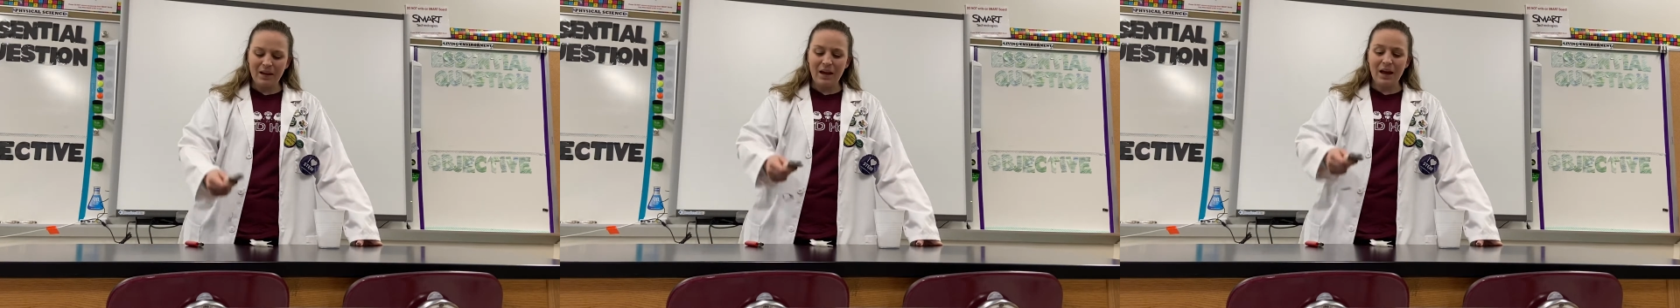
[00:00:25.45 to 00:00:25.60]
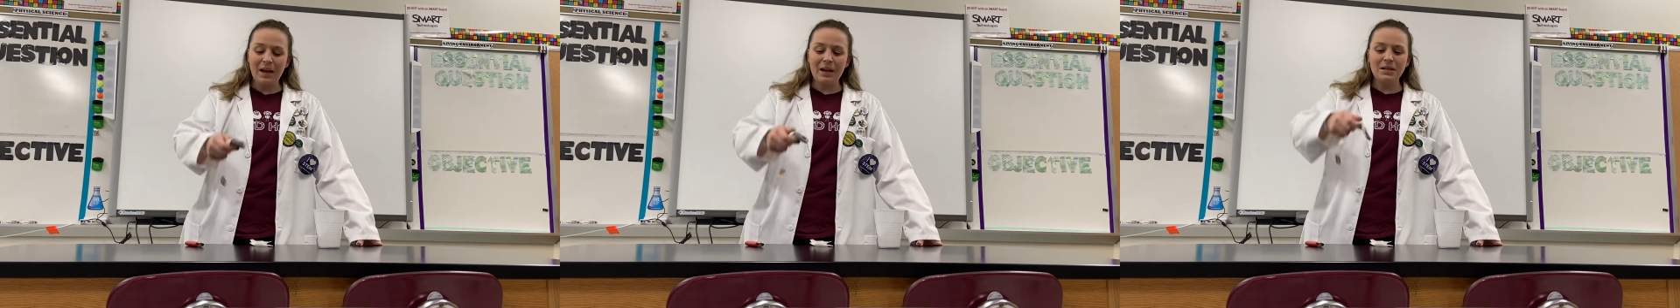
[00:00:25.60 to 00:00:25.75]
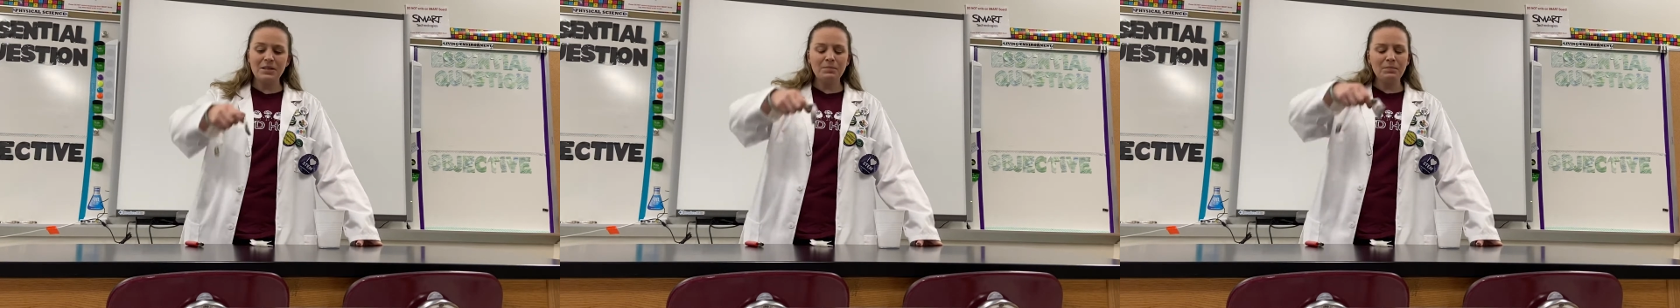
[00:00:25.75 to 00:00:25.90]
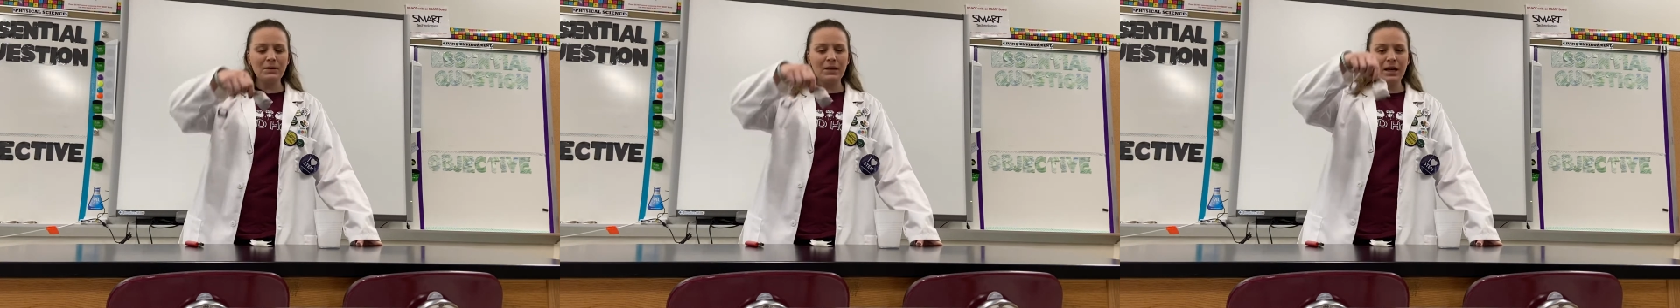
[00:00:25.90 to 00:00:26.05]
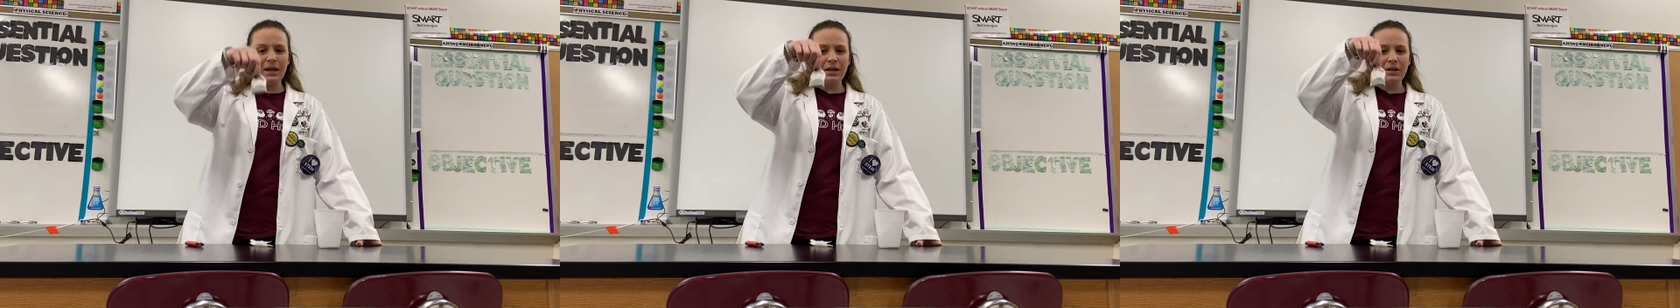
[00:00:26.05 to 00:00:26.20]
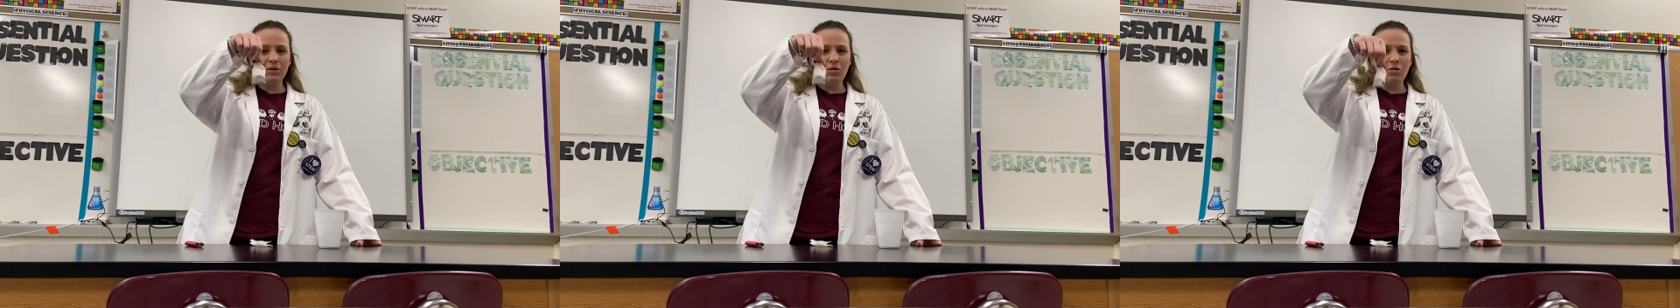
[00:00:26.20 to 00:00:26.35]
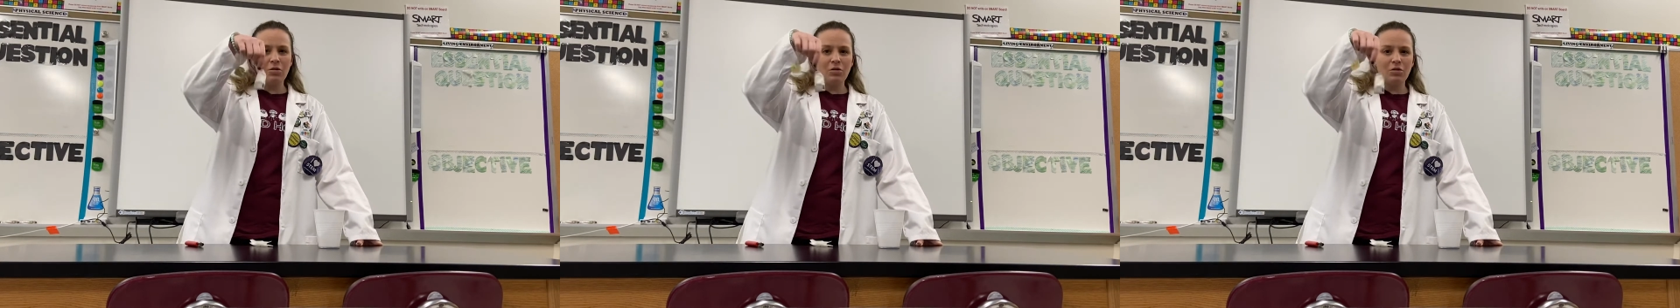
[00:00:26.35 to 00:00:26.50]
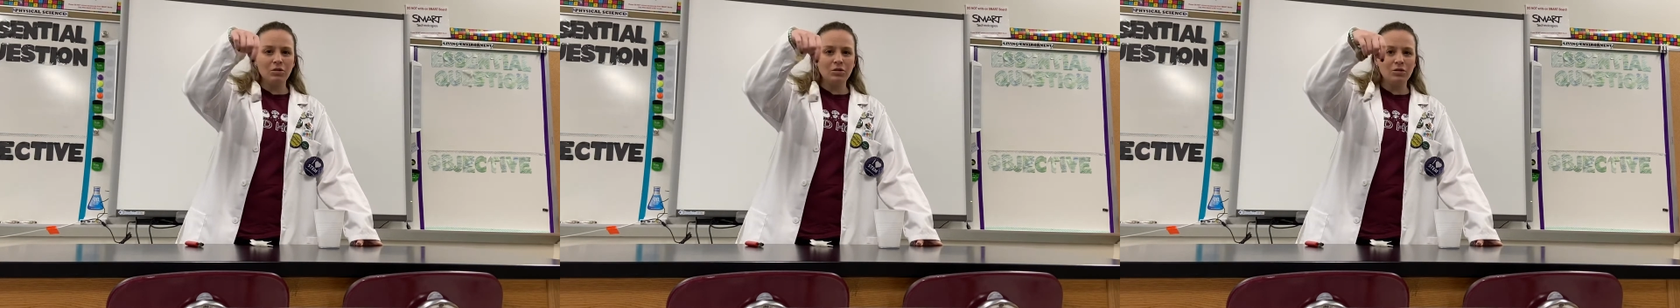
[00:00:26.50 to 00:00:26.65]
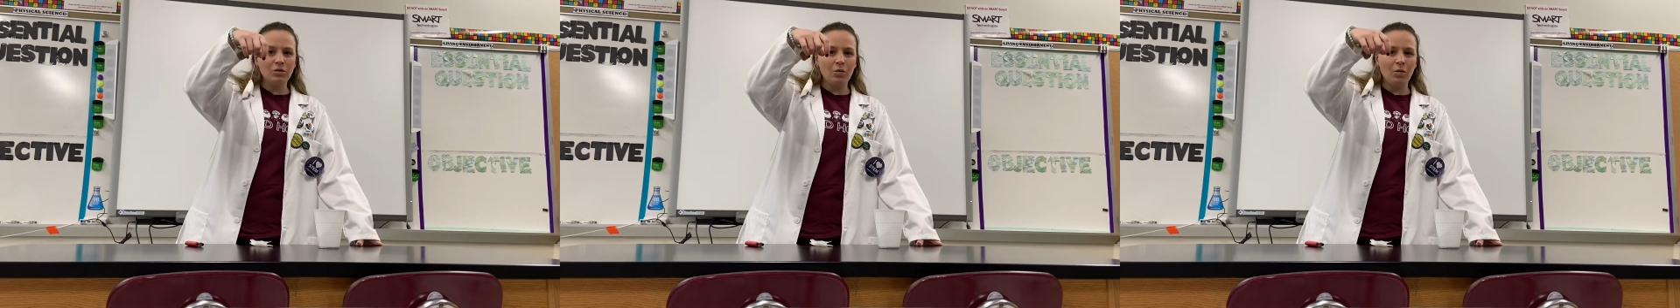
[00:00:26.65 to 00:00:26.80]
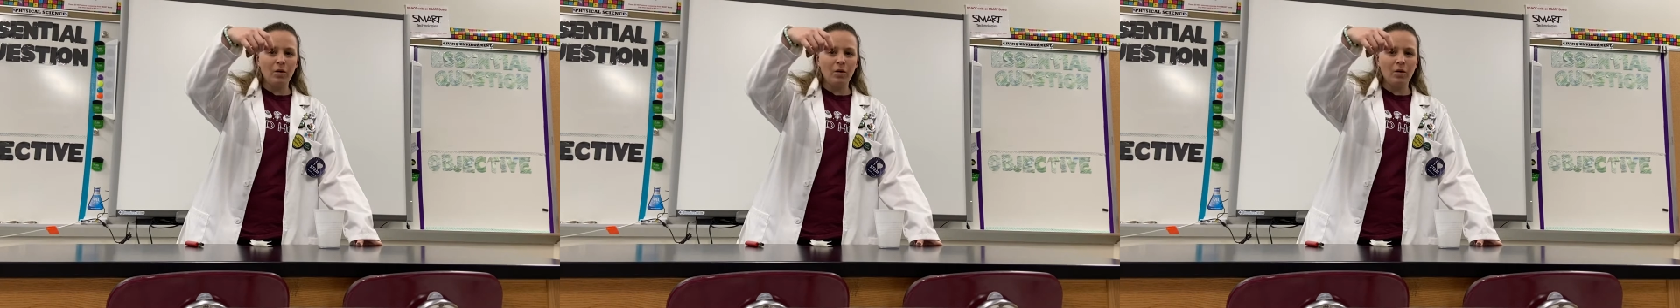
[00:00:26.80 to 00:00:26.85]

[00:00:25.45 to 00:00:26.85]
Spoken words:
and plain old